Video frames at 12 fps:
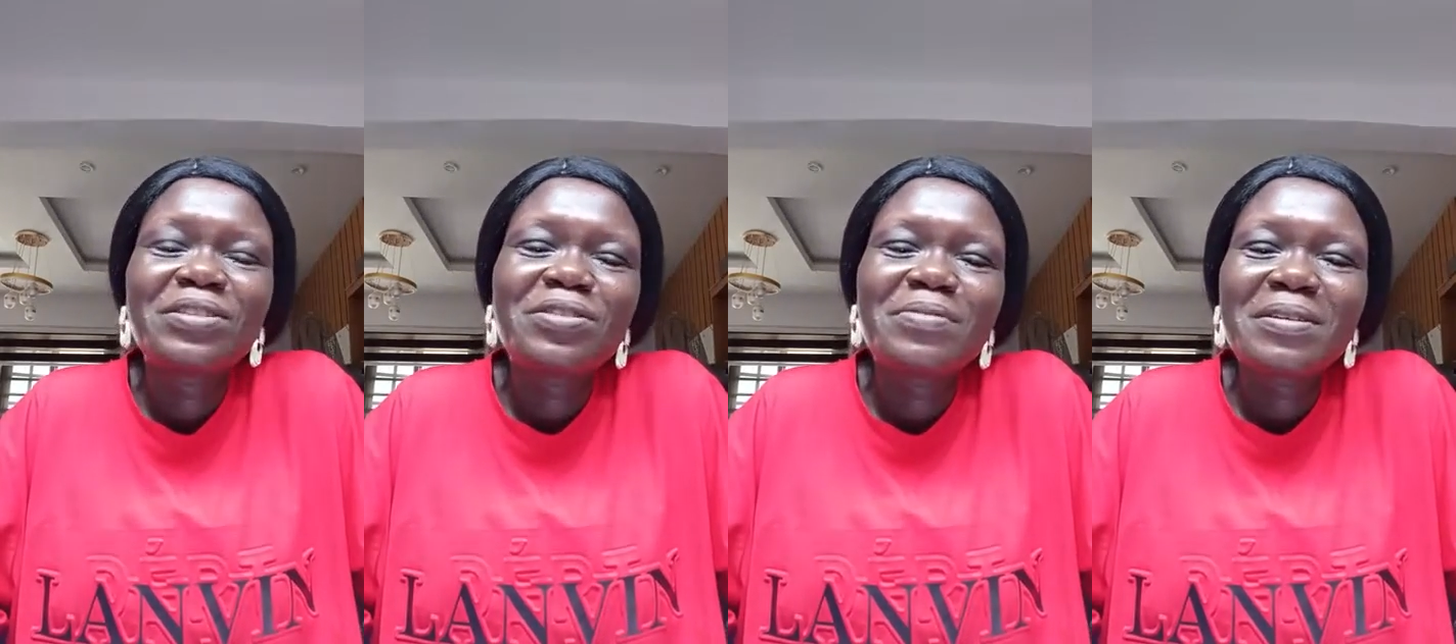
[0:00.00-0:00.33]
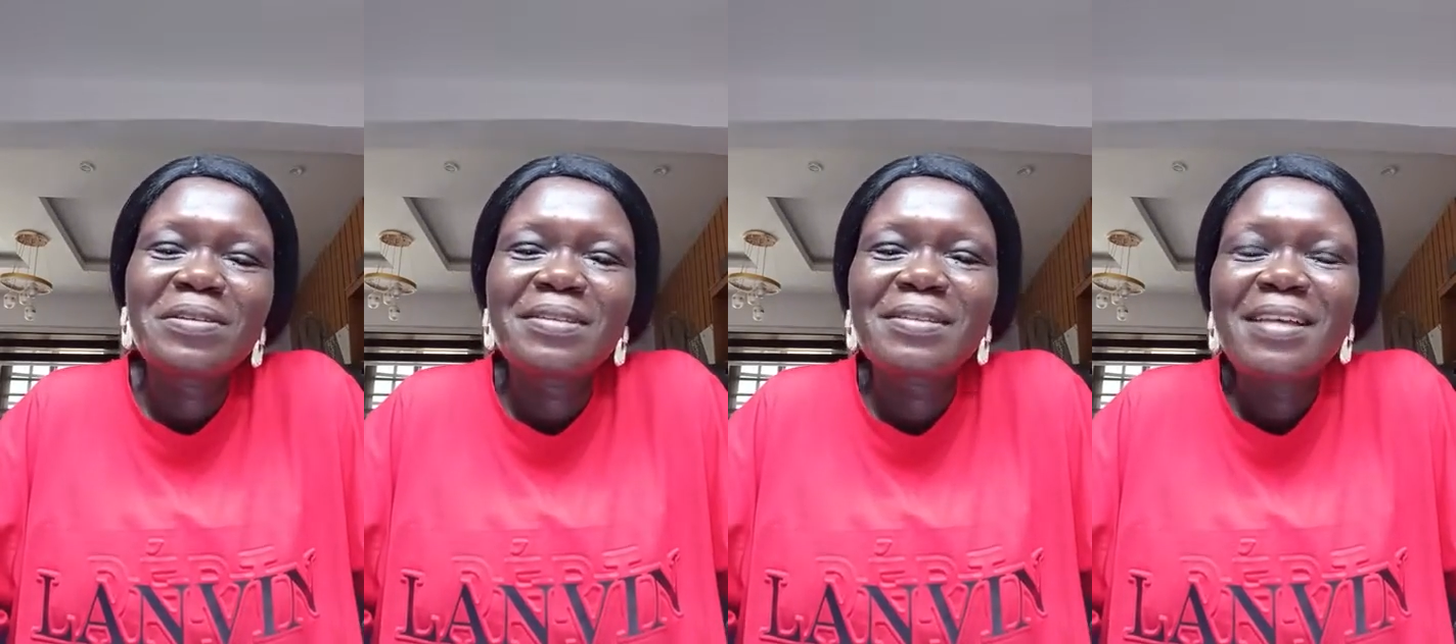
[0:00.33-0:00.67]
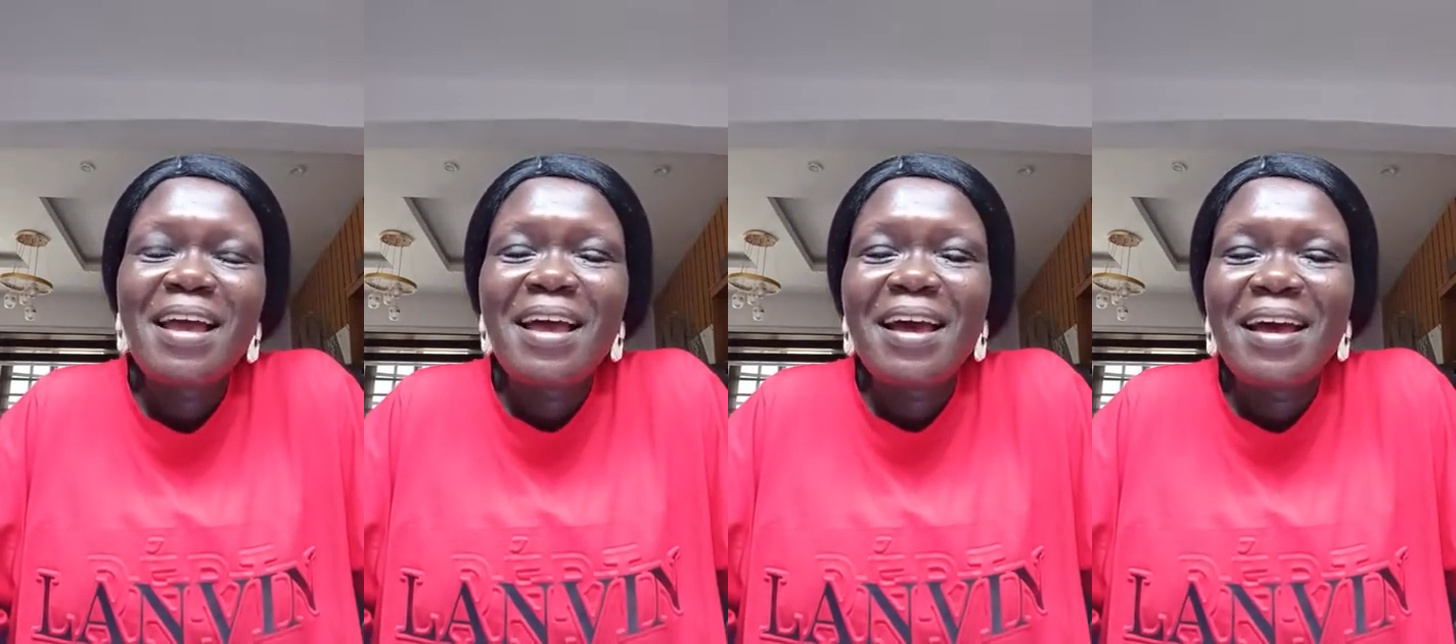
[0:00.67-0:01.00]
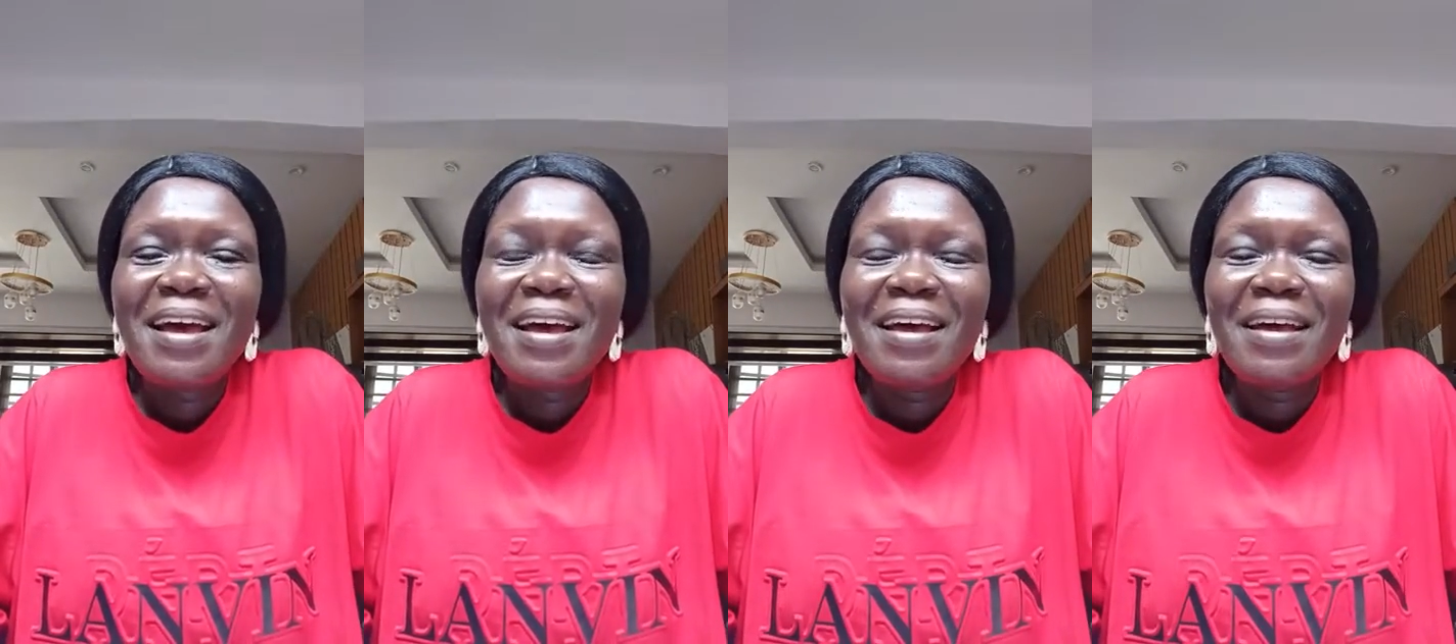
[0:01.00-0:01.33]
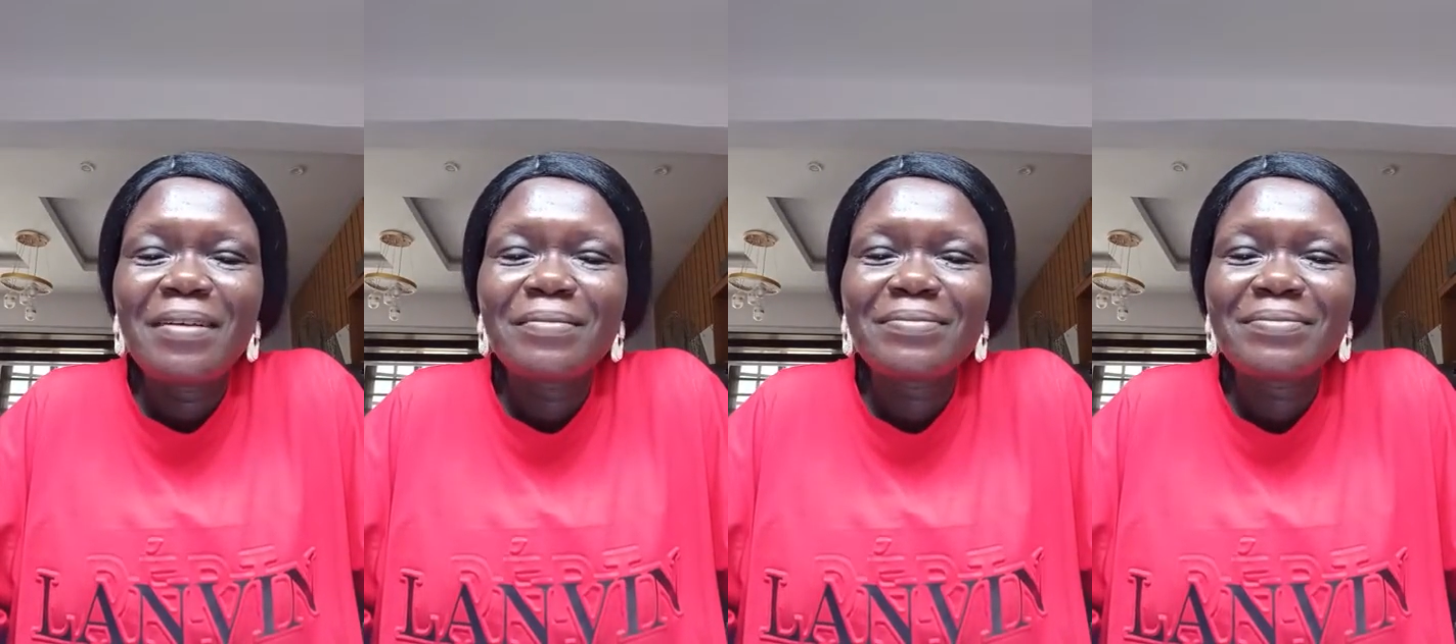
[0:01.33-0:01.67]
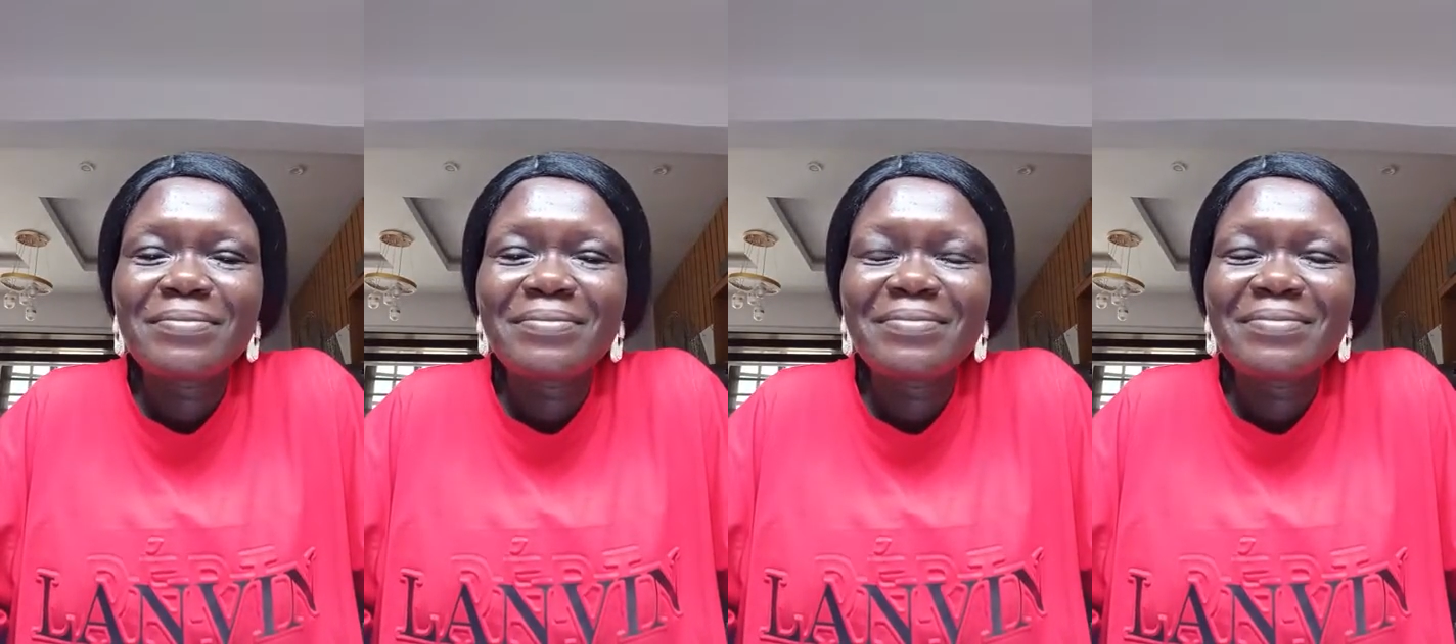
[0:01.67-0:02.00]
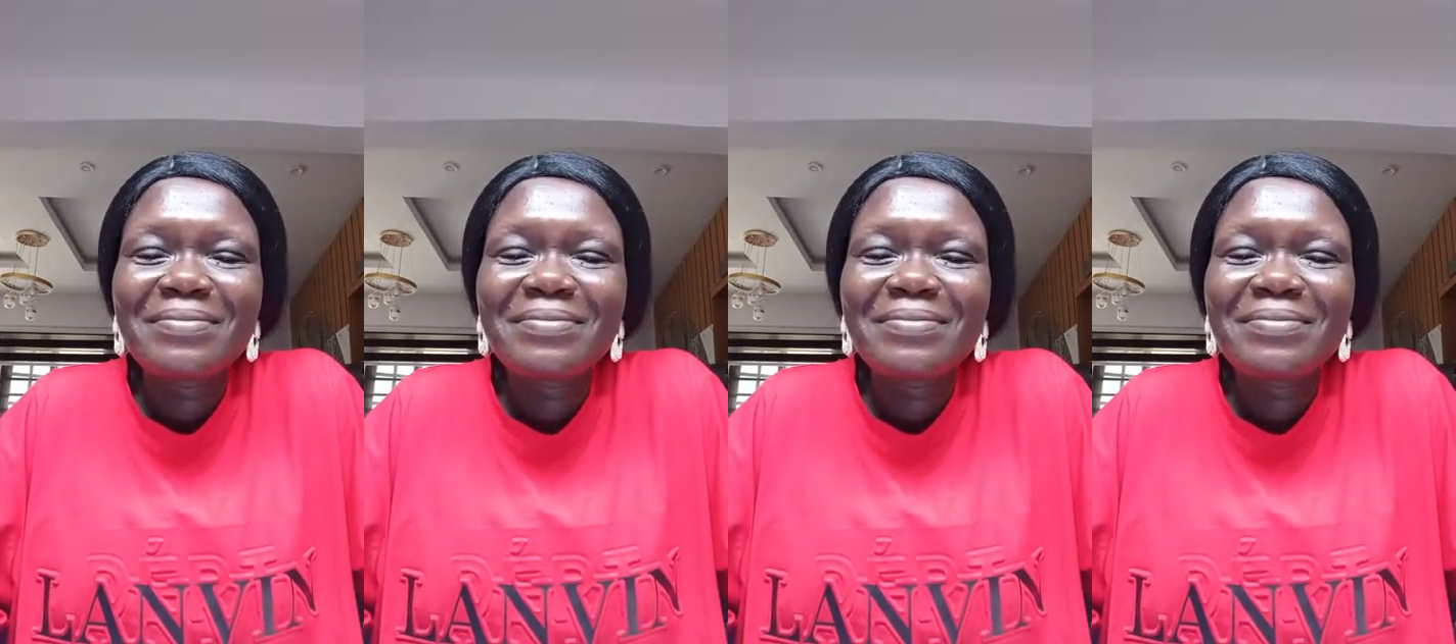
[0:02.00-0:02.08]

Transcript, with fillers: You know because. Um,